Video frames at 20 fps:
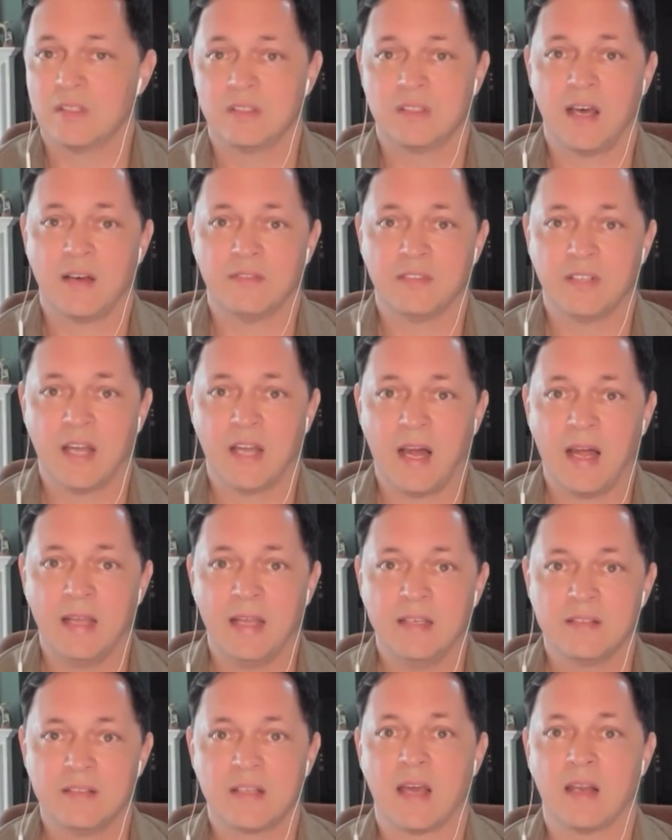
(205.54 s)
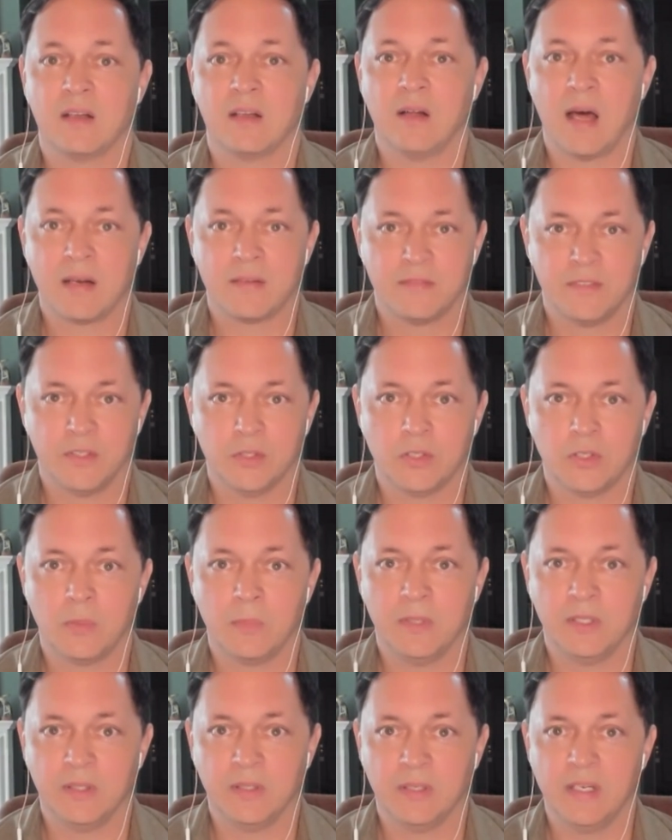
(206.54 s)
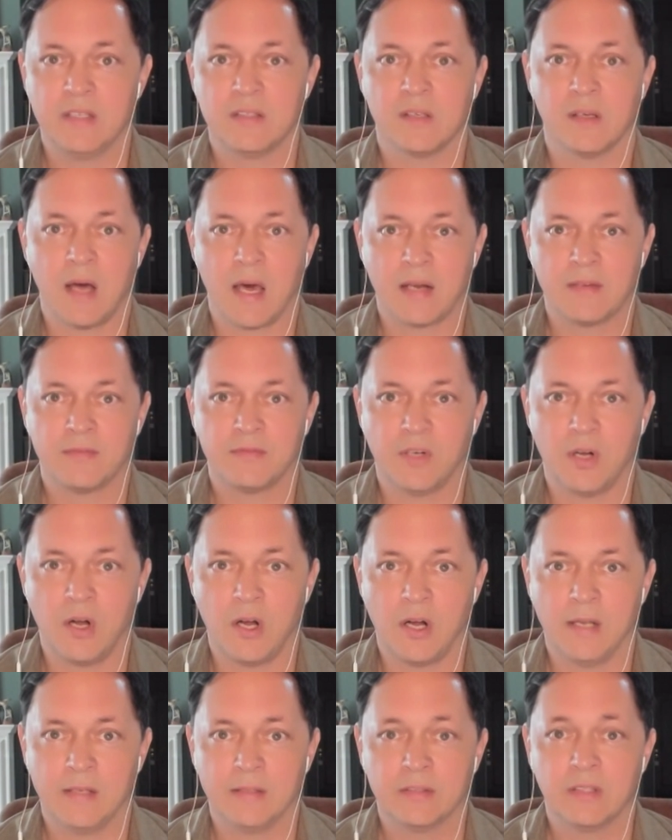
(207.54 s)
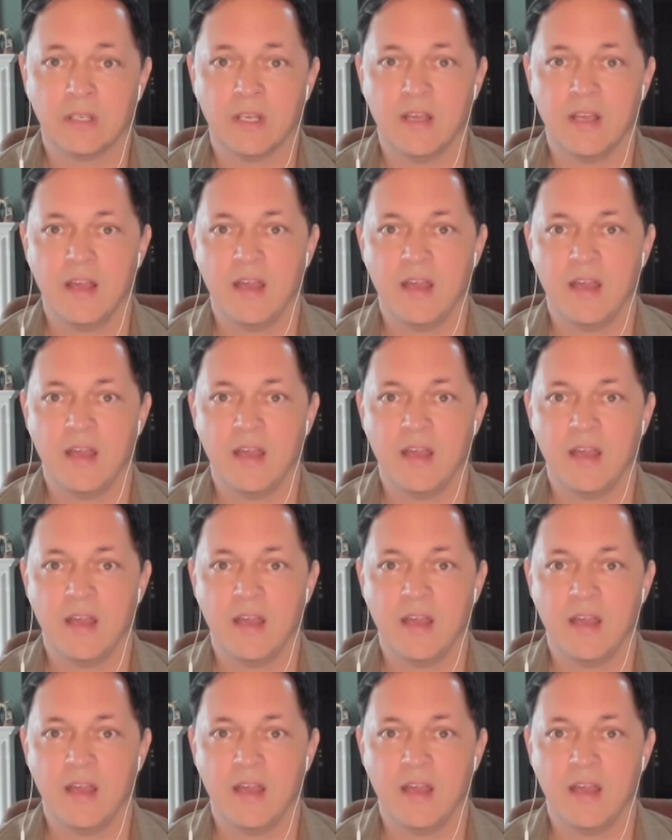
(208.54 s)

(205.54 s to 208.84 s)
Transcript: tough guy. He's got a lot of vulnerabilities, a lot of flaws.